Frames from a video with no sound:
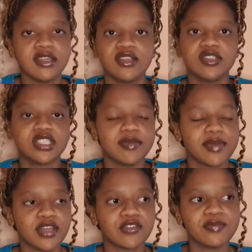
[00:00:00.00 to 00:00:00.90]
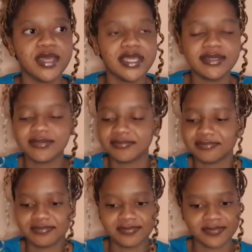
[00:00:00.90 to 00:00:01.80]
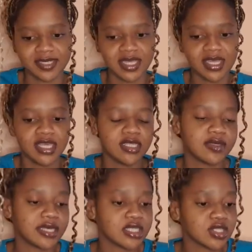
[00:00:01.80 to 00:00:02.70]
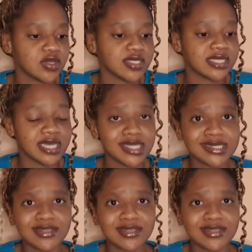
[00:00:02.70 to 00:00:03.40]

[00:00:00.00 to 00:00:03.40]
You jump out of bed, get to your desk.